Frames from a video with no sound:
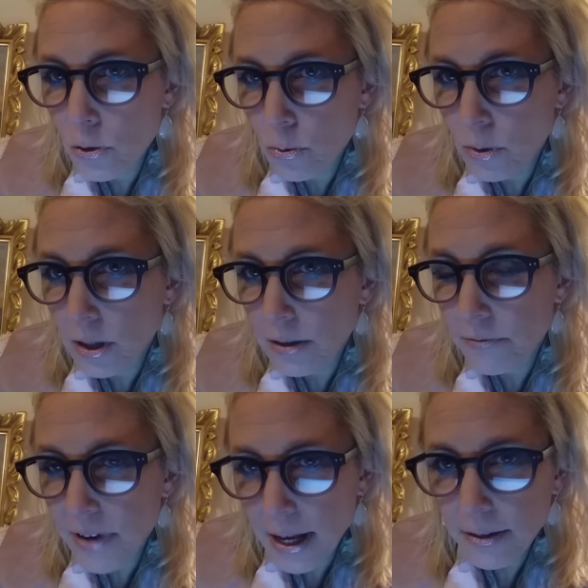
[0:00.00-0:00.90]
who will
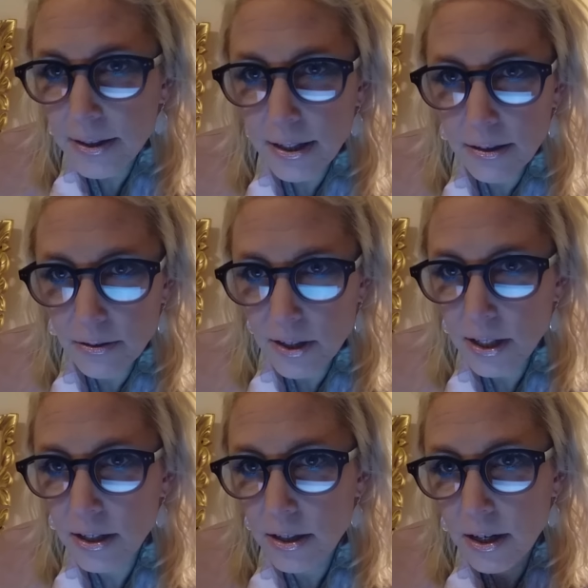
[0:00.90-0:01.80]
validate
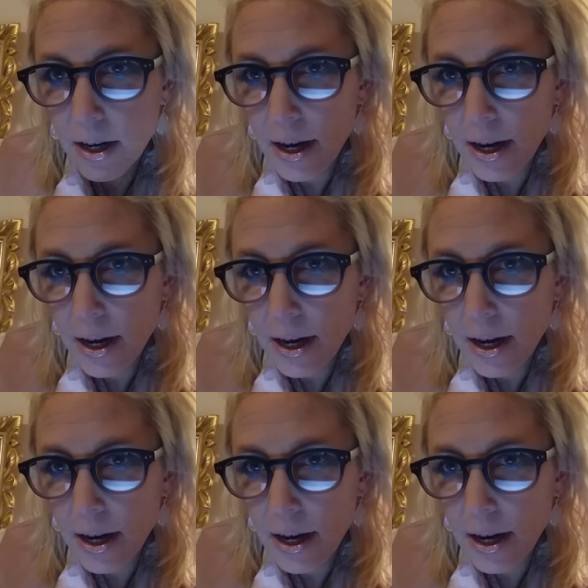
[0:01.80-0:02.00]
their